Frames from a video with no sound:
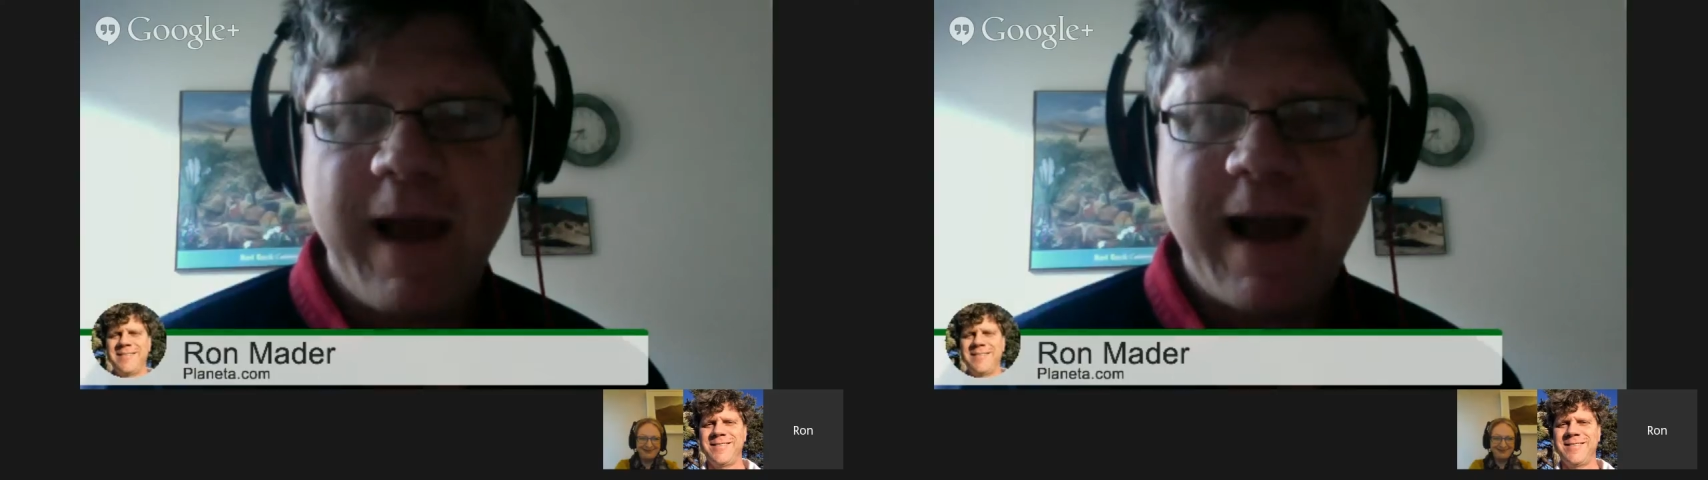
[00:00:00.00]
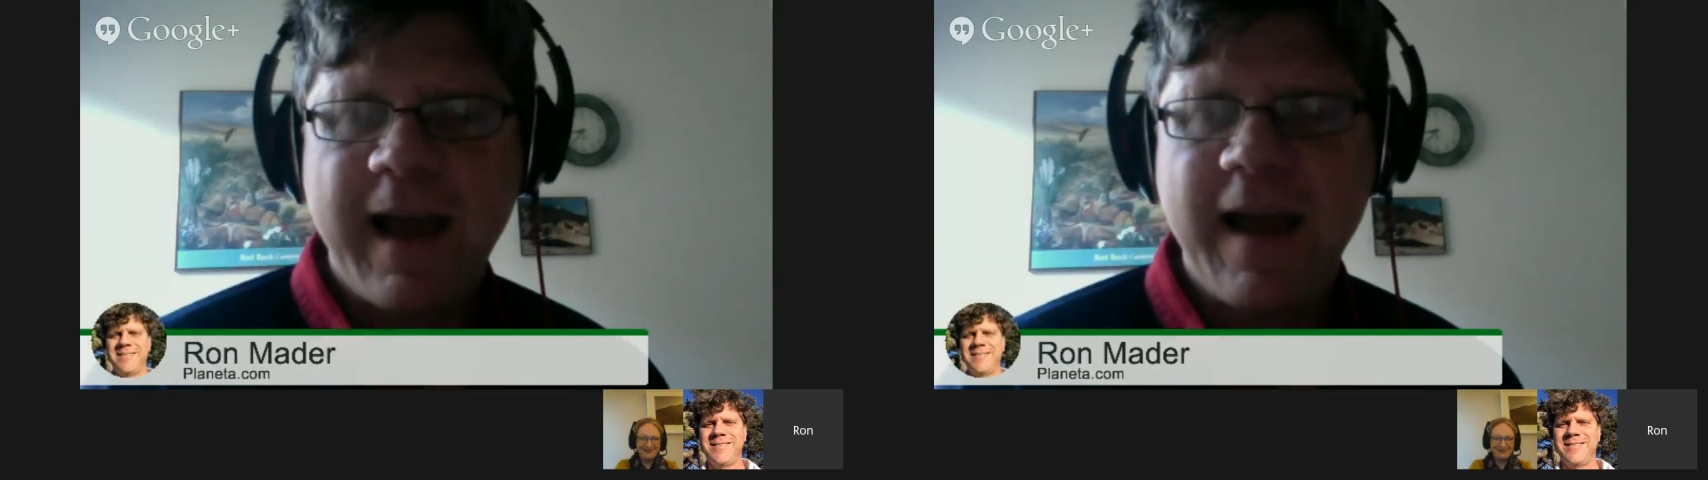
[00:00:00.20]

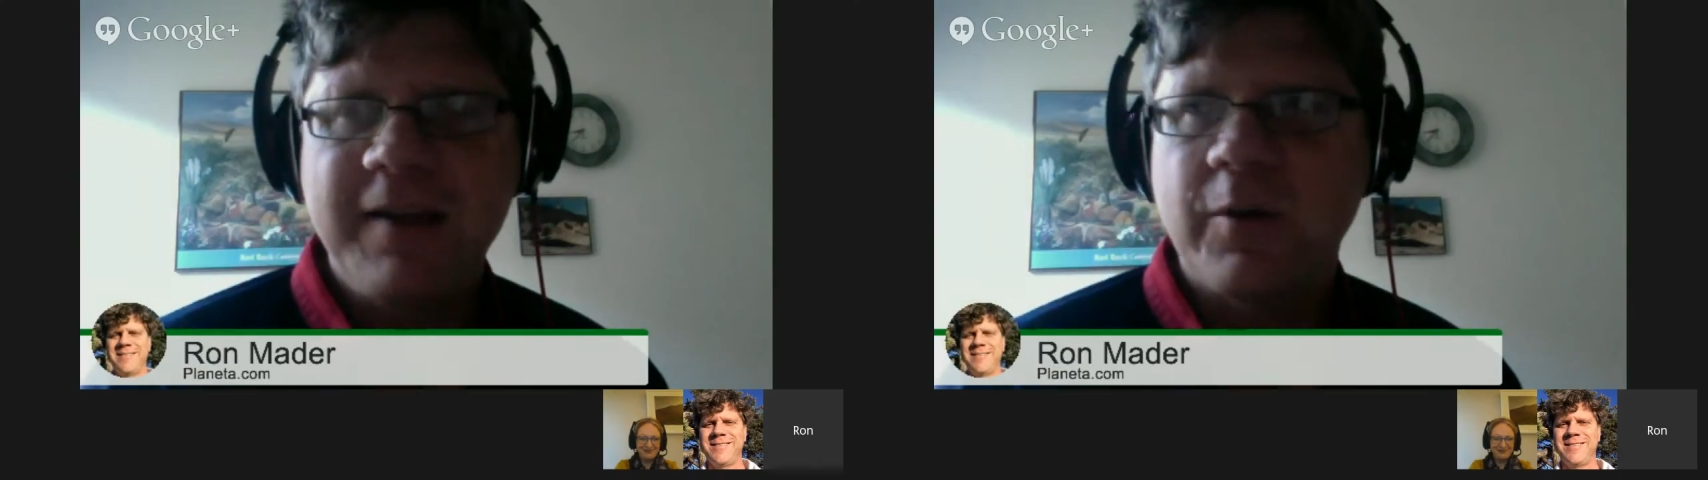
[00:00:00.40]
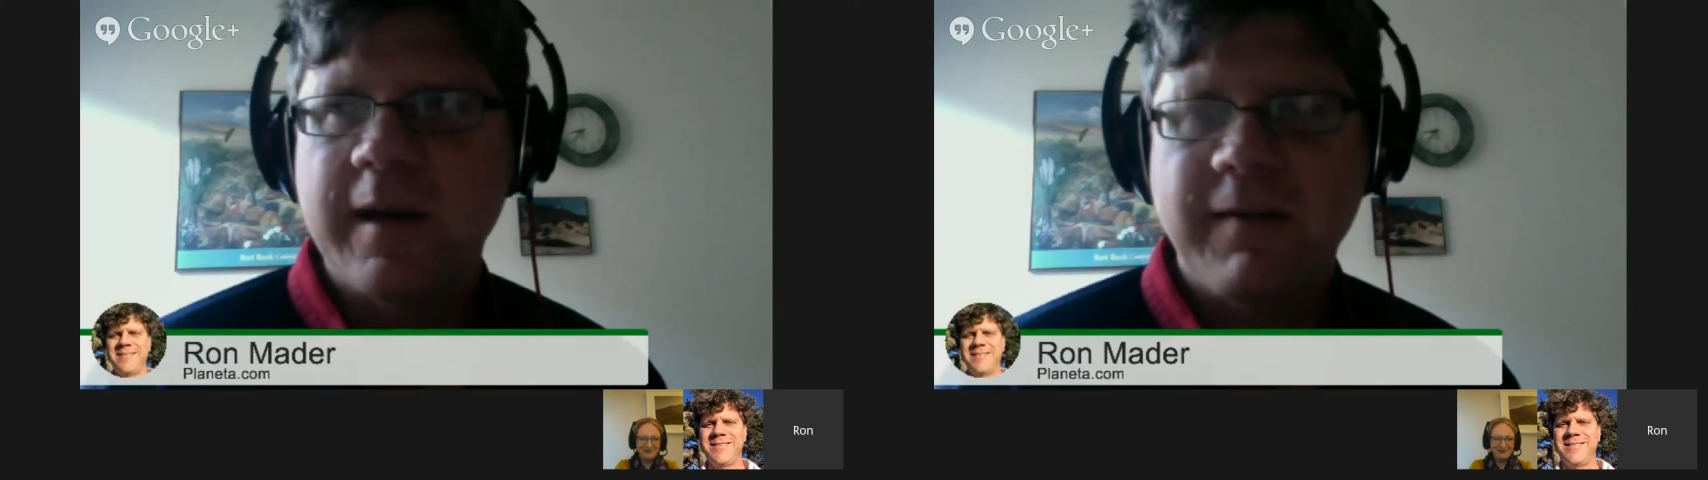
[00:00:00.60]
at you.
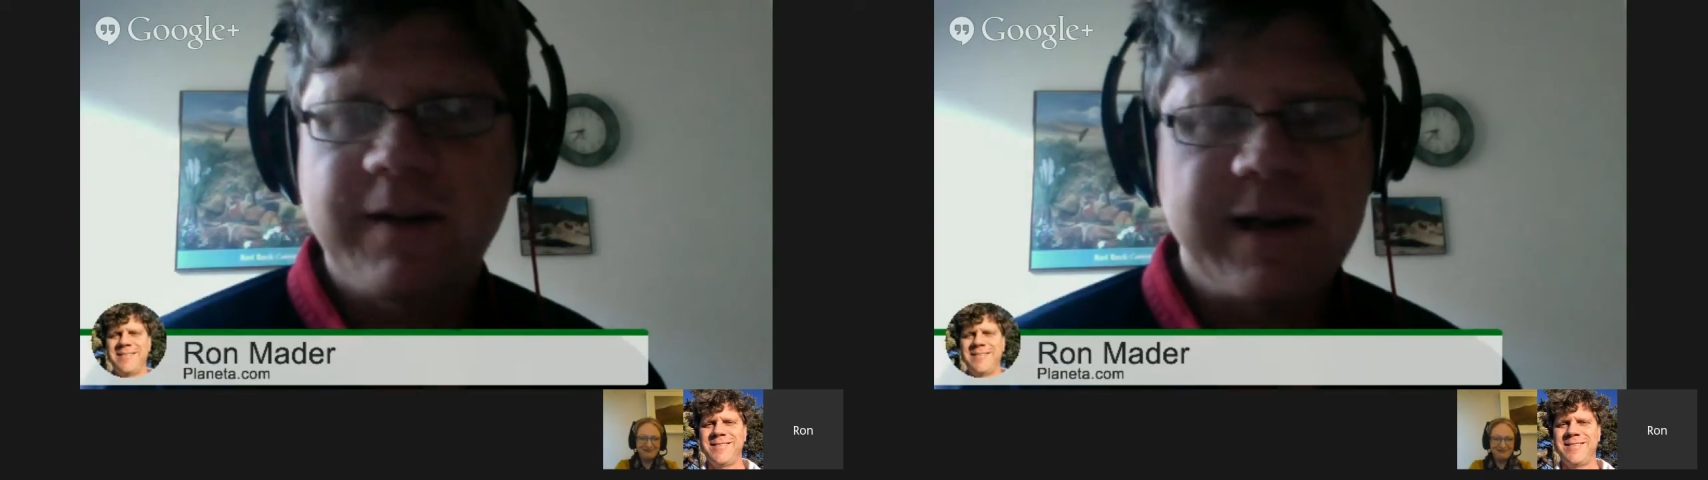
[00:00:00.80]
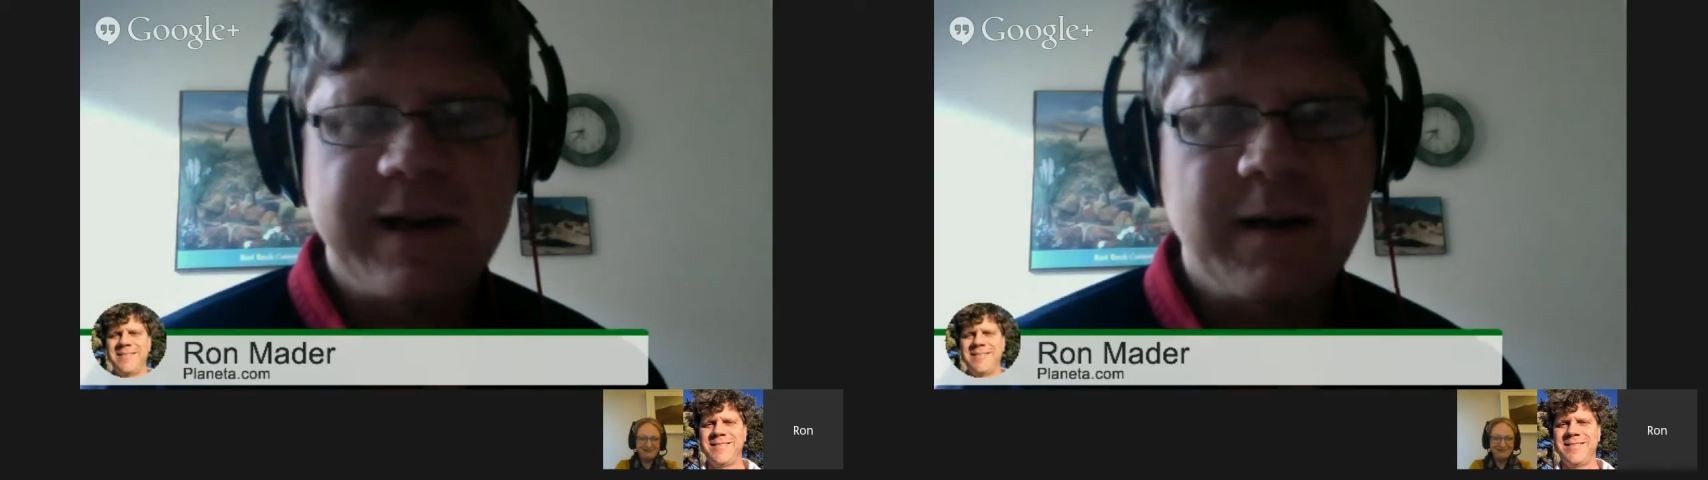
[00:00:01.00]
We'd love
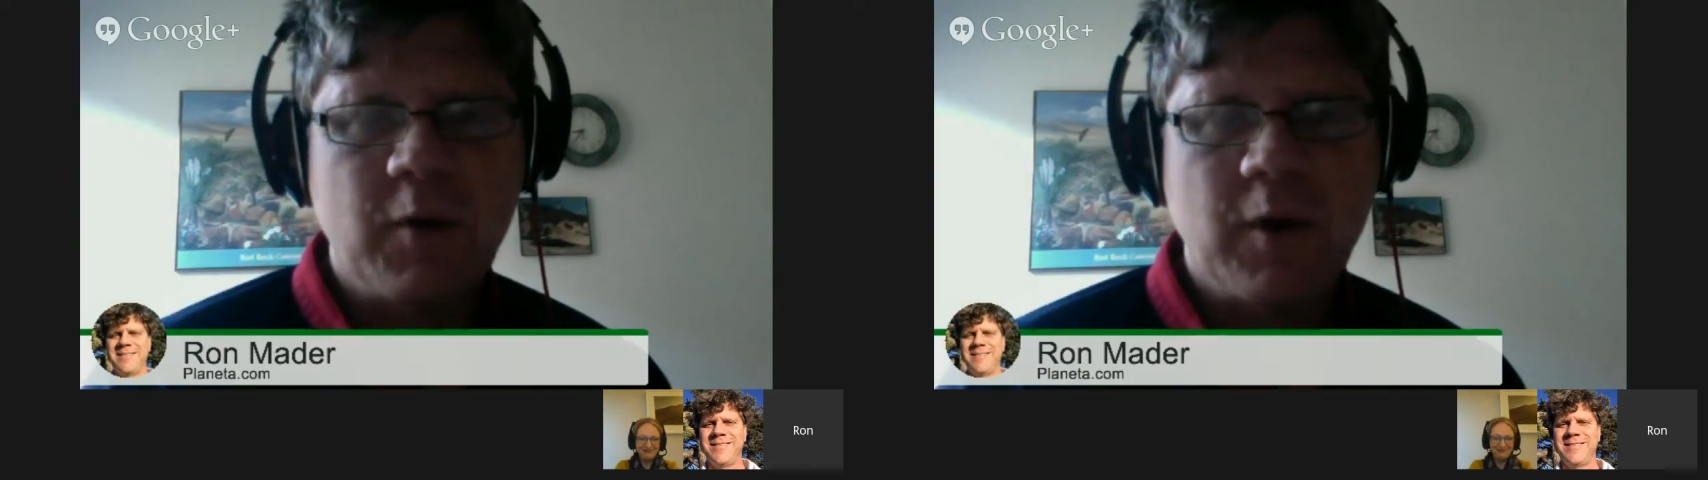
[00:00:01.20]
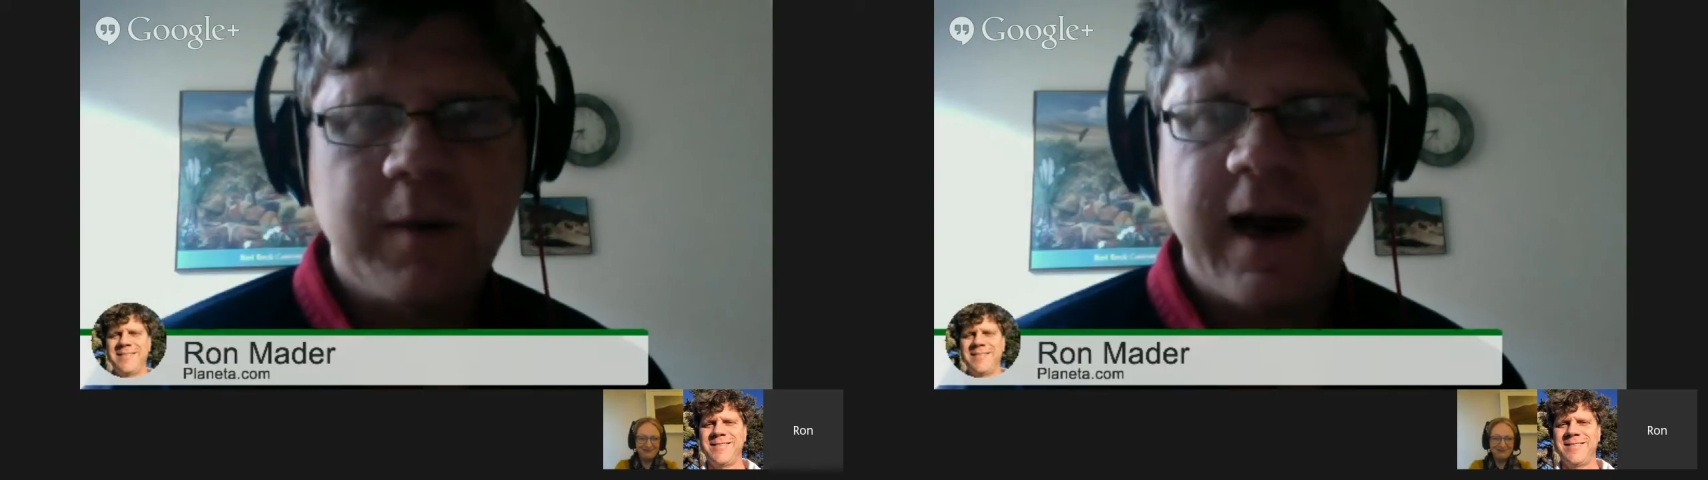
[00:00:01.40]
to hear more
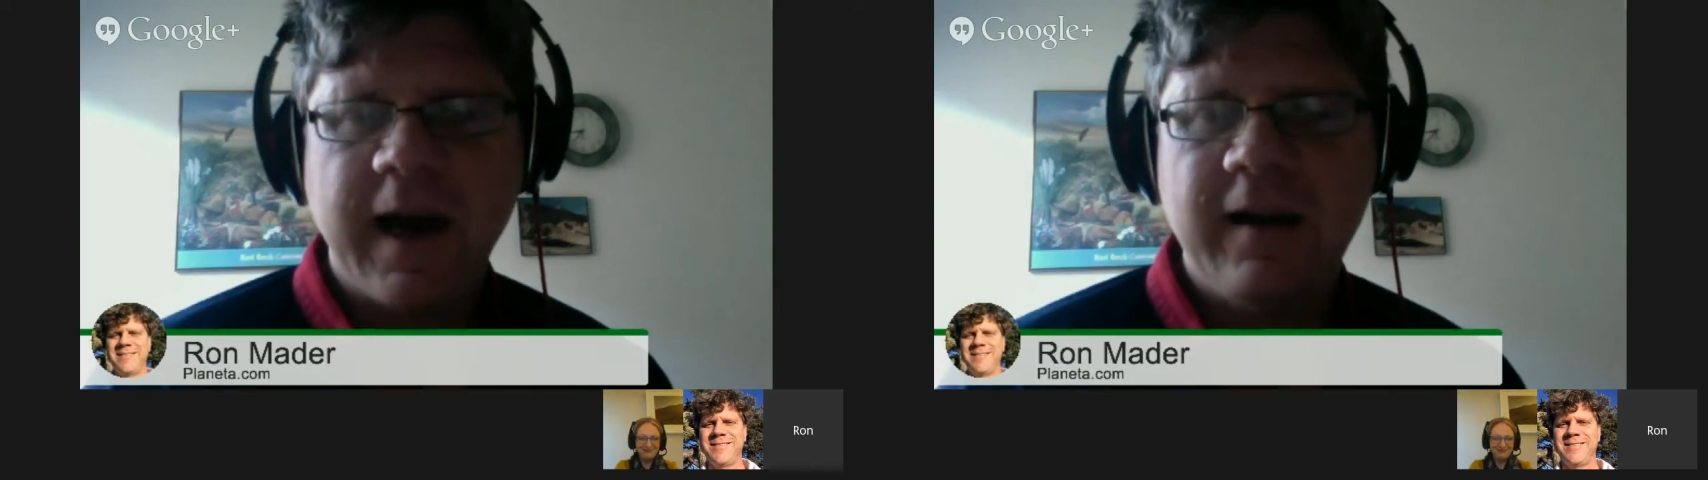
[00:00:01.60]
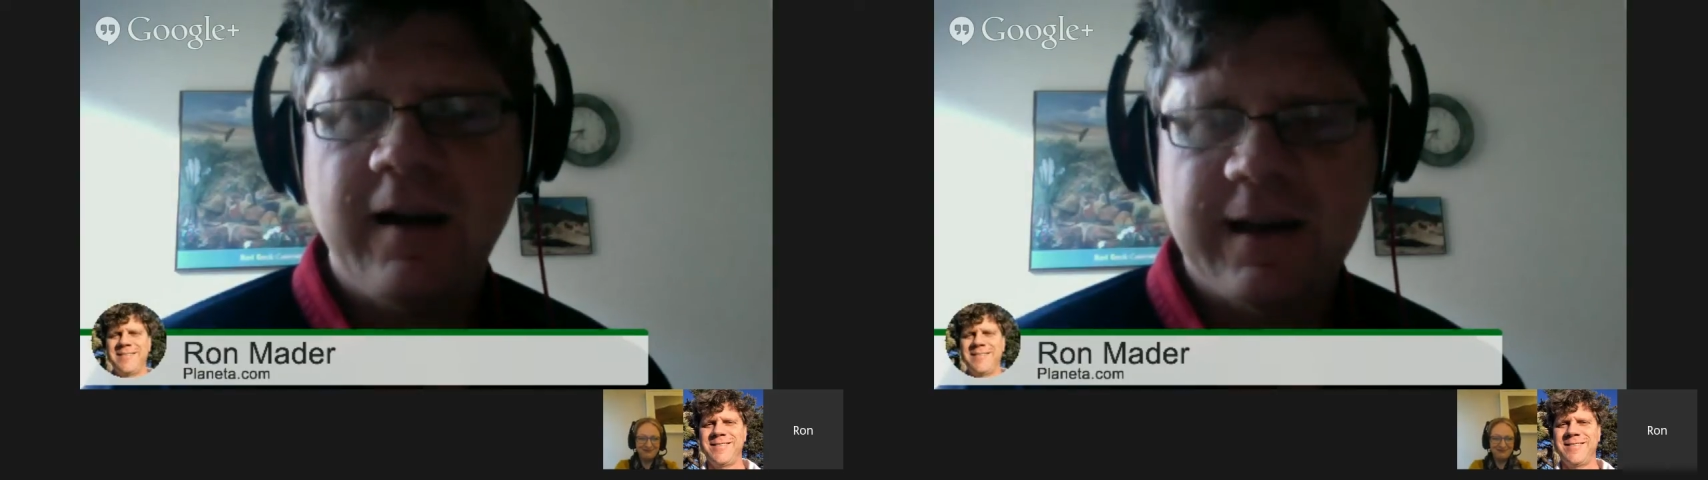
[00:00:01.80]
about
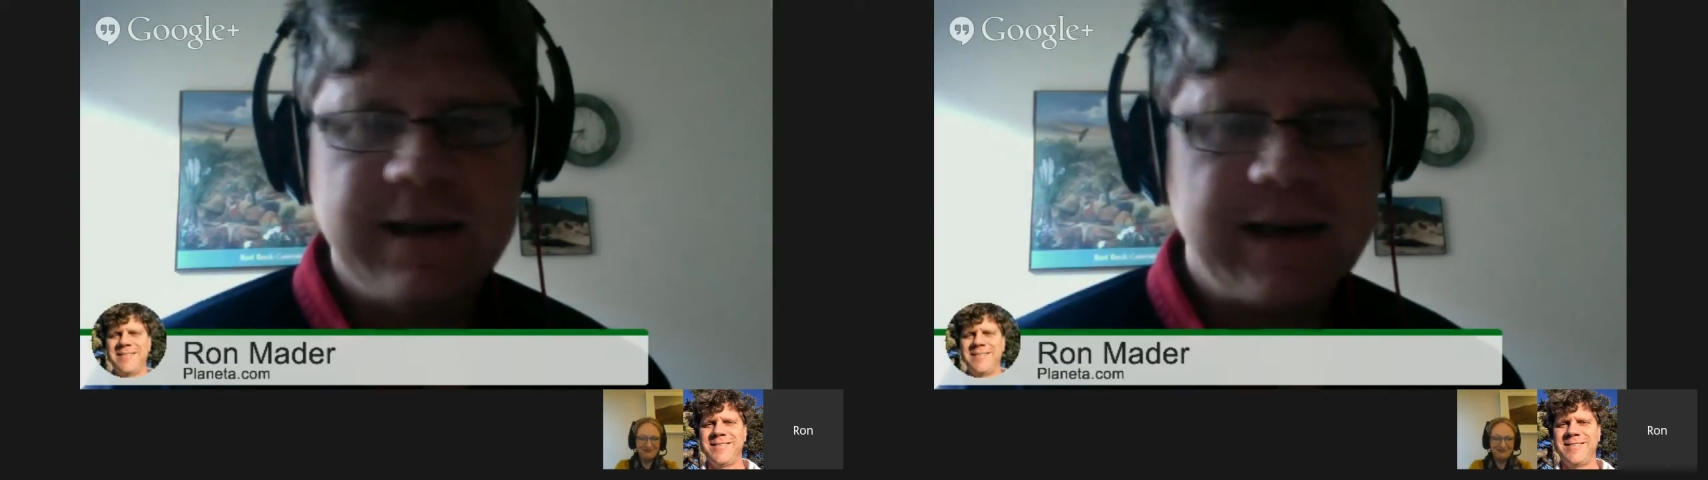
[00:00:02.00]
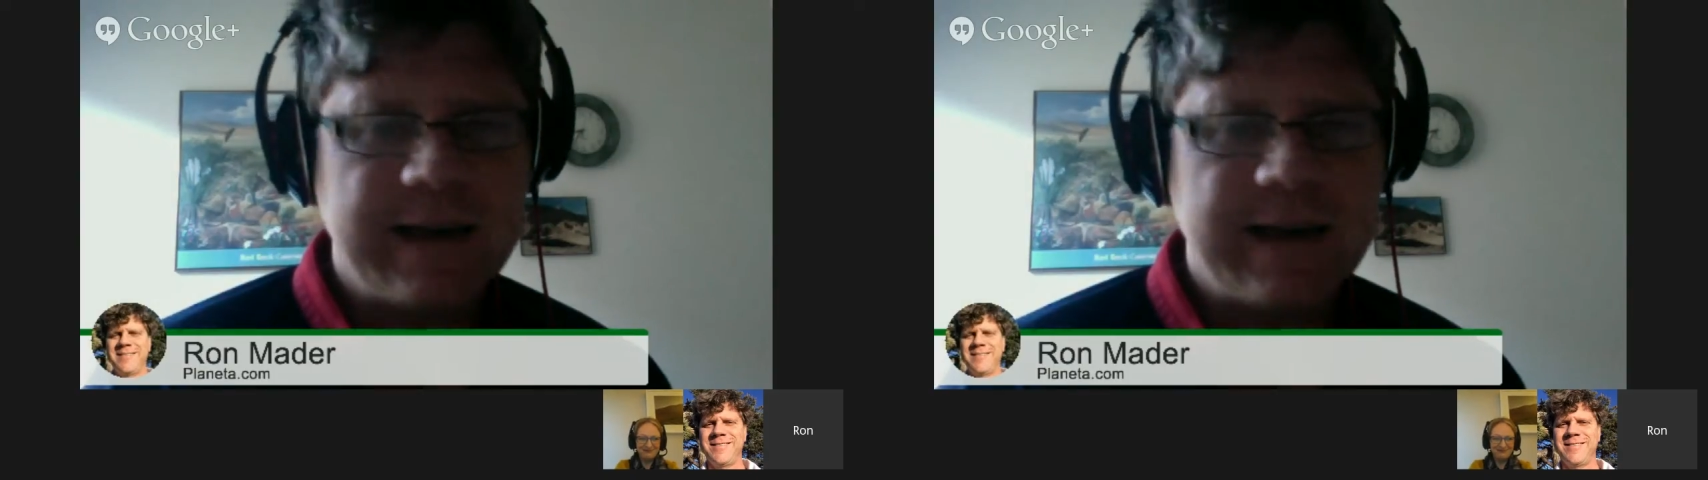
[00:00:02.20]
Ireland. And